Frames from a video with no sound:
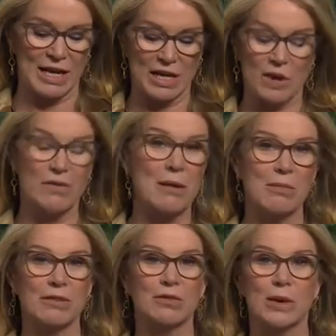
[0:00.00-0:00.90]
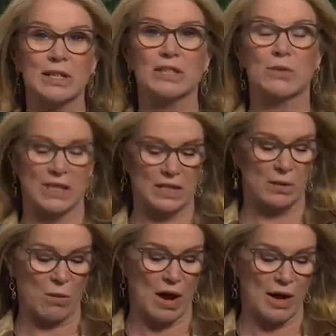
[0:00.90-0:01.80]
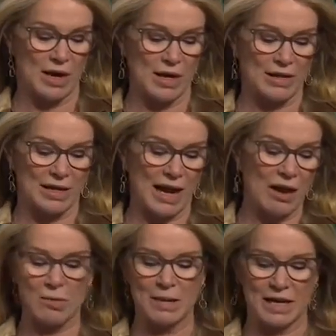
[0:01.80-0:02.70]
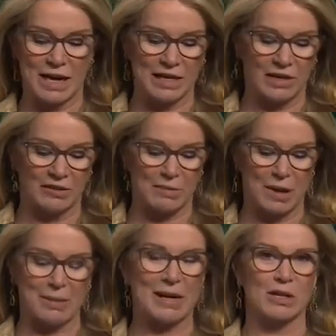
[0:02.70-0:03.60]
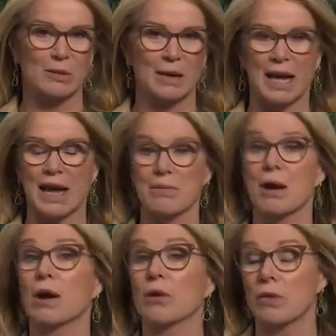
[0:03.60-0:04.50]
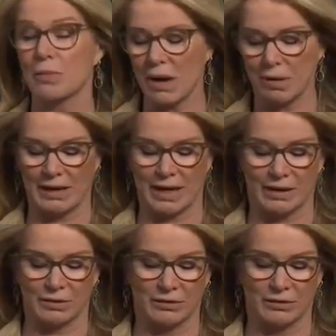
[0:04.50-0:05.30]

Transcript: In November of 2021, the Caribbean island of Barbados became a republic,